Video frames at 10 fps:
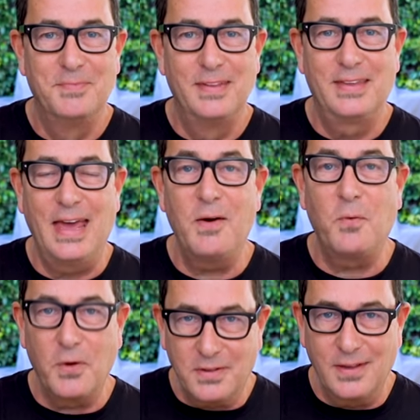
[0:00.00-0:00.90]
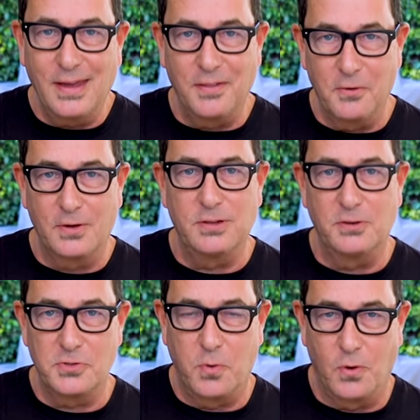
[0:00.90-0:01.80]
You can't work together in
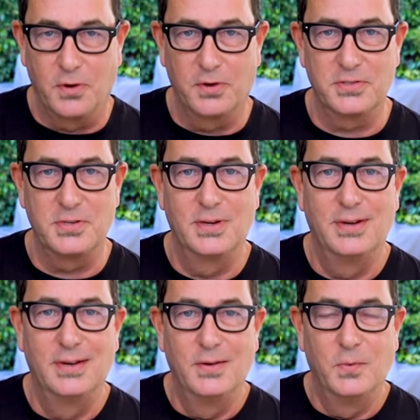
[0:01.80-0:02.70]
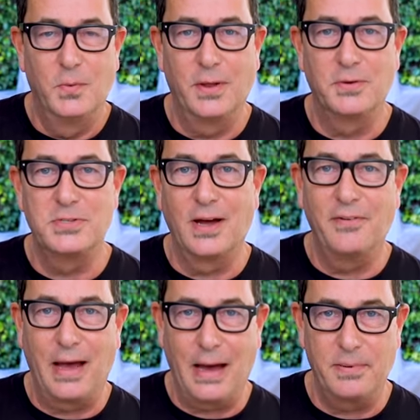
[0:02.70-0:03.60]
close quarters without stuff
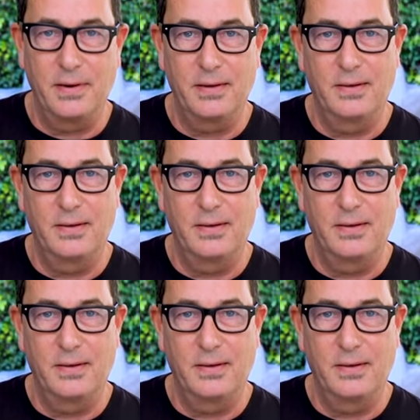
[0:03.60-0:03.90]
happening.